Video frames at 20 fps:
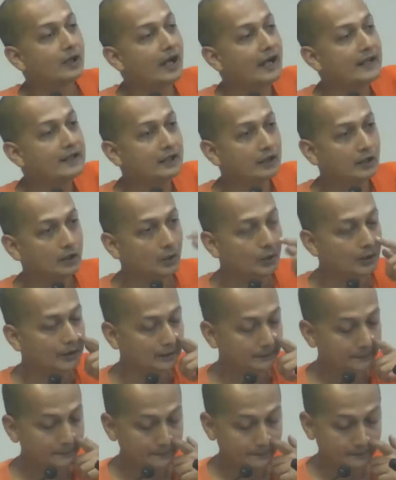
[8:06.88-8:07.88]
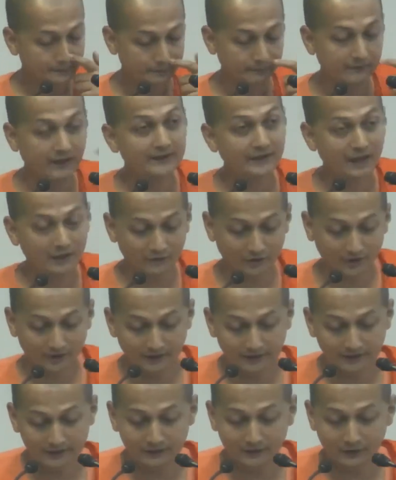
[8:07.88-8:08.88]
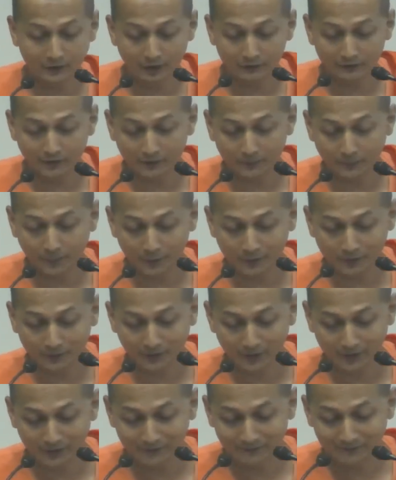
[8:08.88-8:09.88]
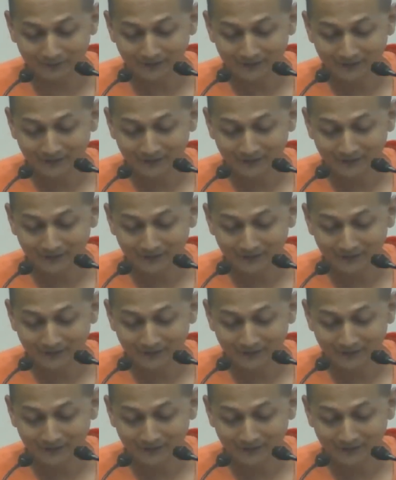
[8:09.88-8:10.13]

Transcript: higher loka, that's after death, it's always post-mortem.